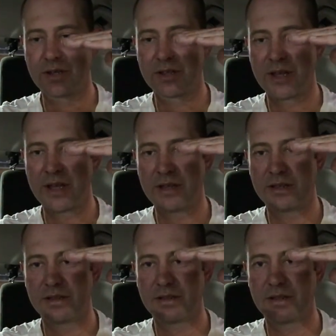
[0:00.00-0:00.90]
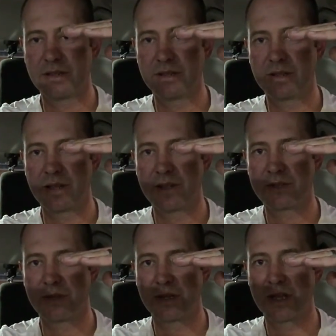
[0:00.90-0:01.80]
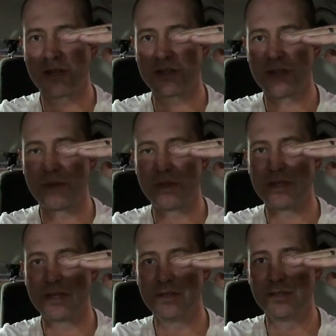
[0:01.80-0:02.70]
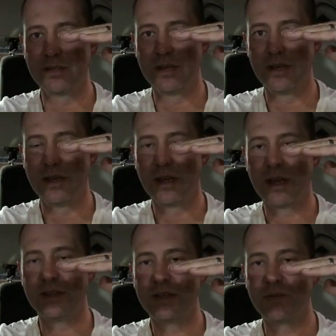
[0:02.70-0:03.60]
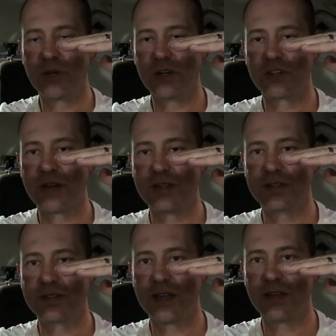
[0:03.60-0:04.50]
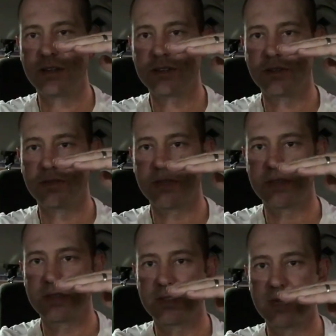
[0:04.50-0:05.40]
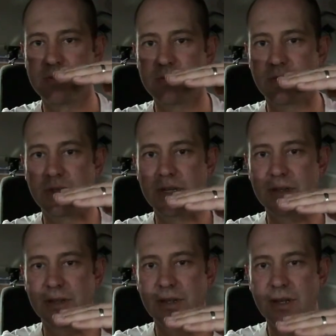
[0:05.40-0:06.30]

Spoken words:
that, and then the last one catches up at the end. And then when it drains down, it sort of does the same sort of thing.